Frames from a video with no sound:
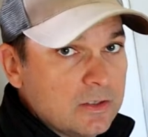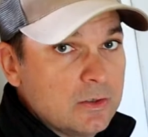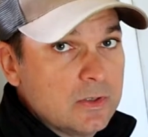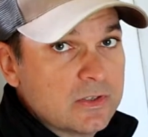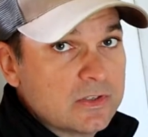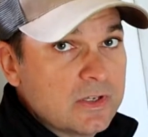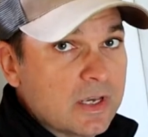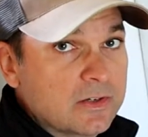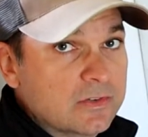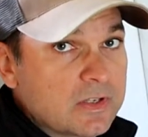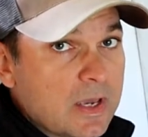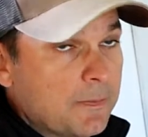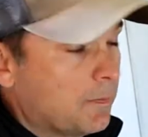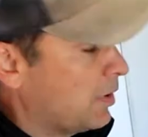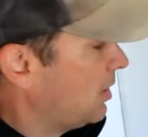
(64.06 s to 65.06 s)
to do this next
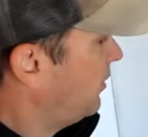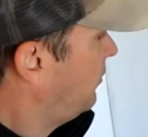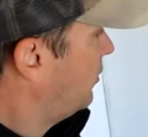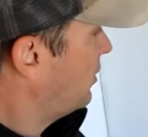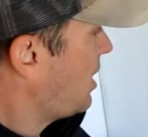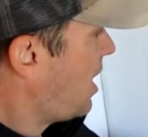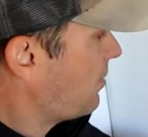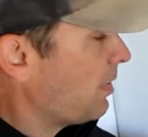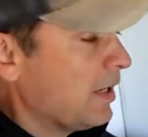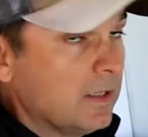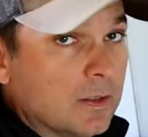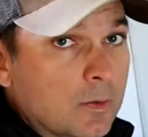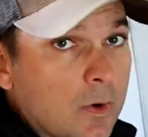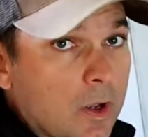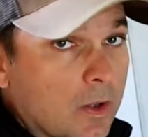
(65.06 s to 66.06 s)
step, but if you're not
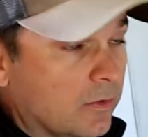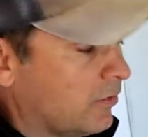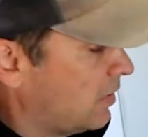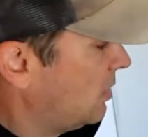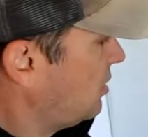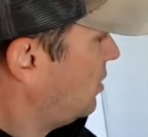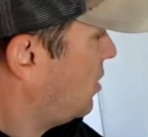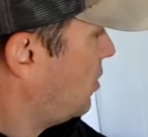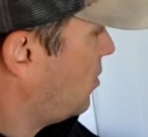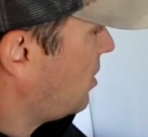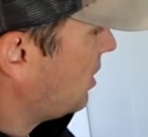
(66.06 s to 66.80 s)
painting the walls and you don't